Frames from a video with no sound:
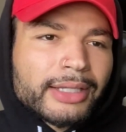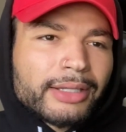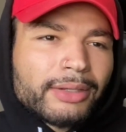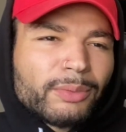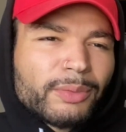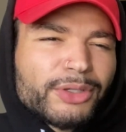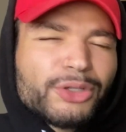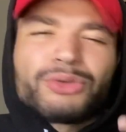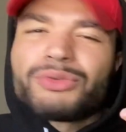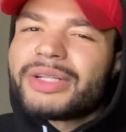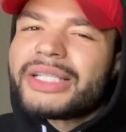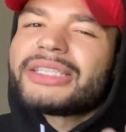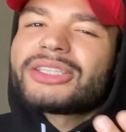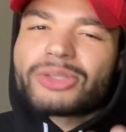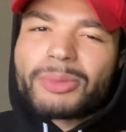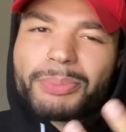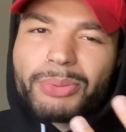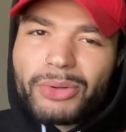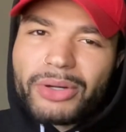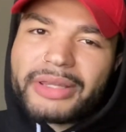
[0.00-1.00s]
really
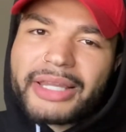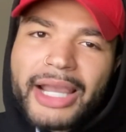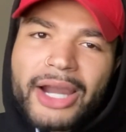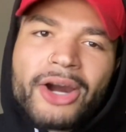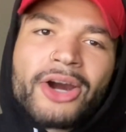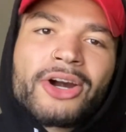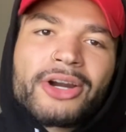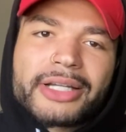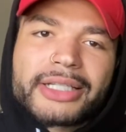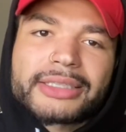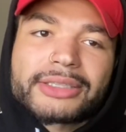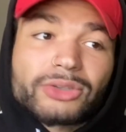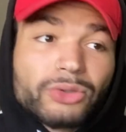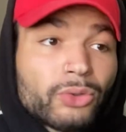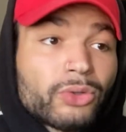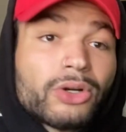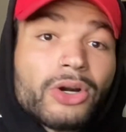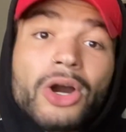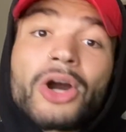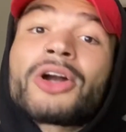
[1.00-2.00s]
support that artist
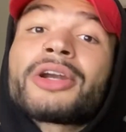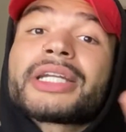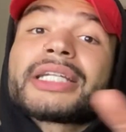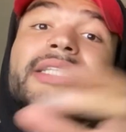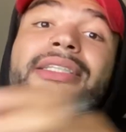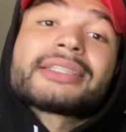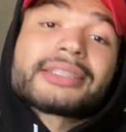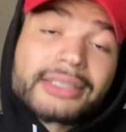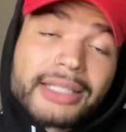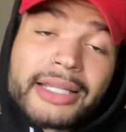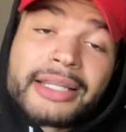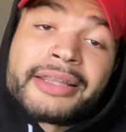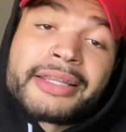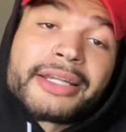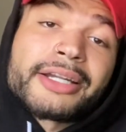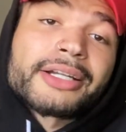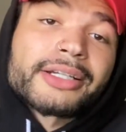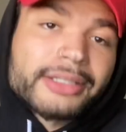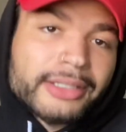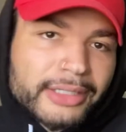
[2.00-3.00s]
or artist in
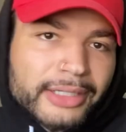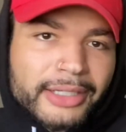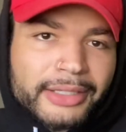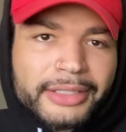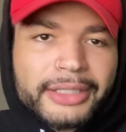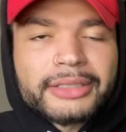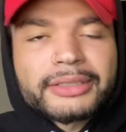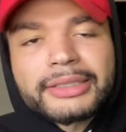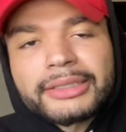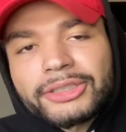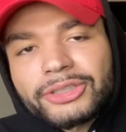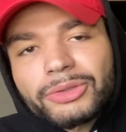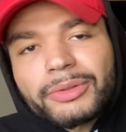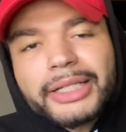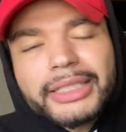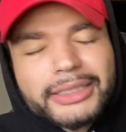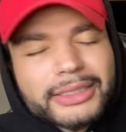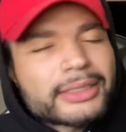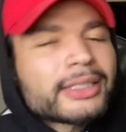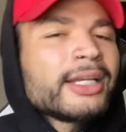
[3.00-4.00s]
their
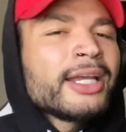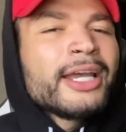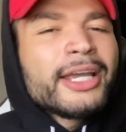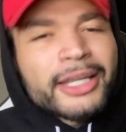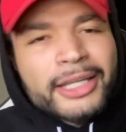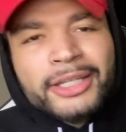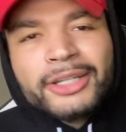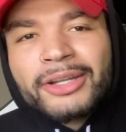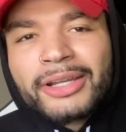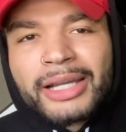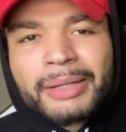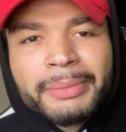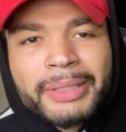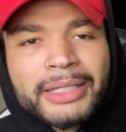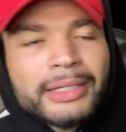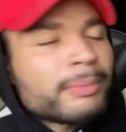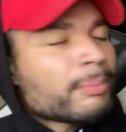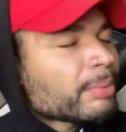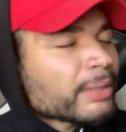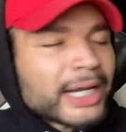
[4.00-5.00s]
situation. You know what I
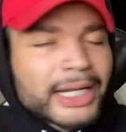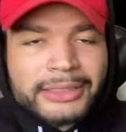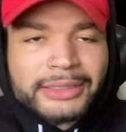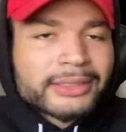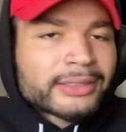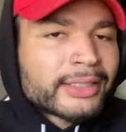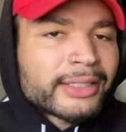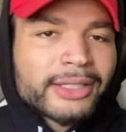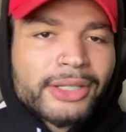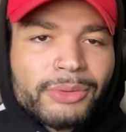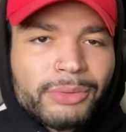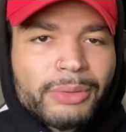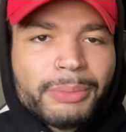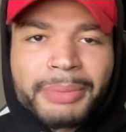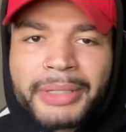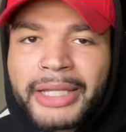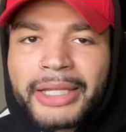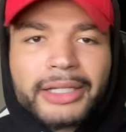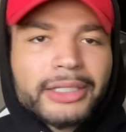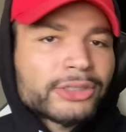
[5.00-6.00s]
mean? But I just think you were
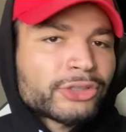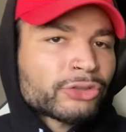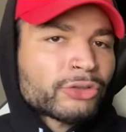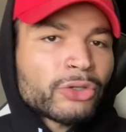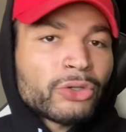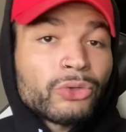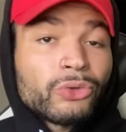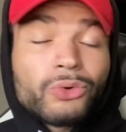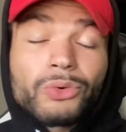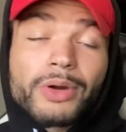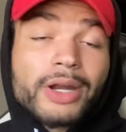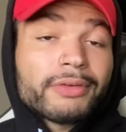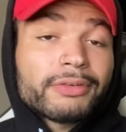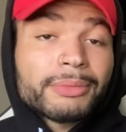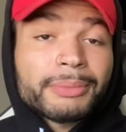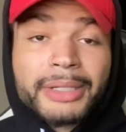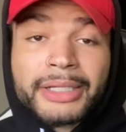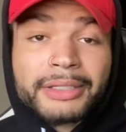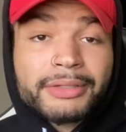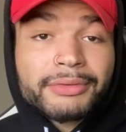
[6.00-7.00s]
being a troll, whoever
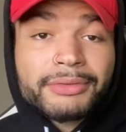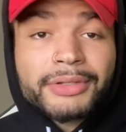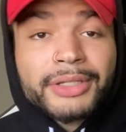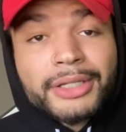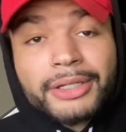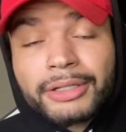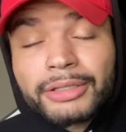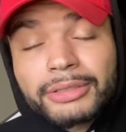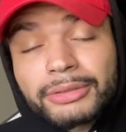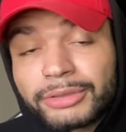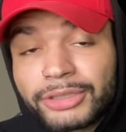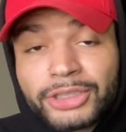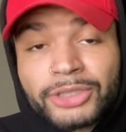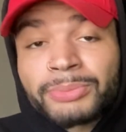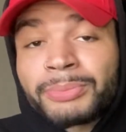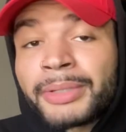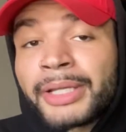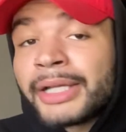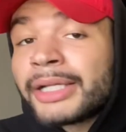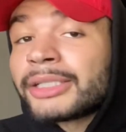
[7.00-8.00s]
made the video. You were
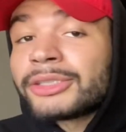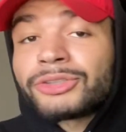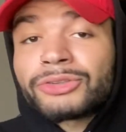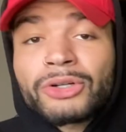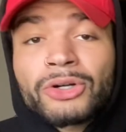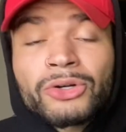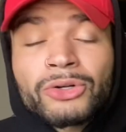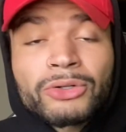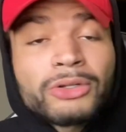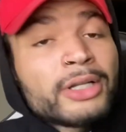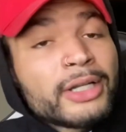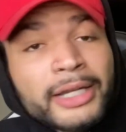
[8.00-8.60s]
just being a troll